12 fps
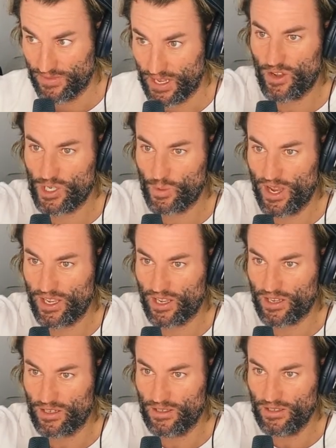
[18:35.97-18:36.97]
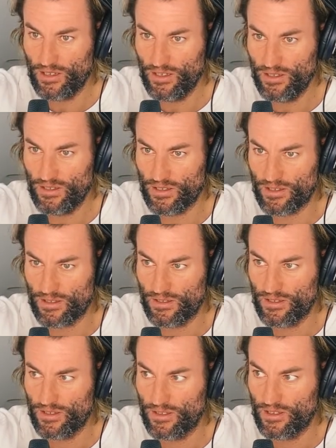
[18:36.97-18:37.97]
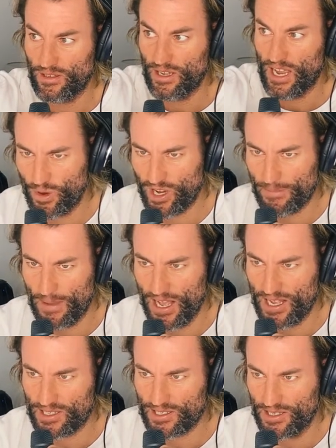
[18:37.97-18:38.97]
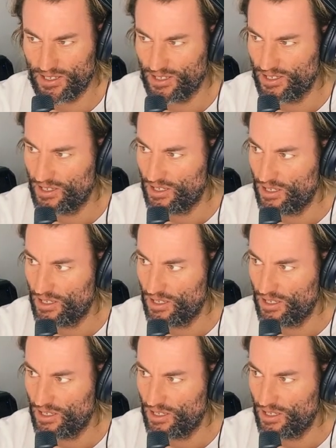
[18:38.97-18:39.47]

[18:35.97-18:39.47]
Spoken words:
Hey, that guy's wanking. Oh, yeah, but he's wearing a mask.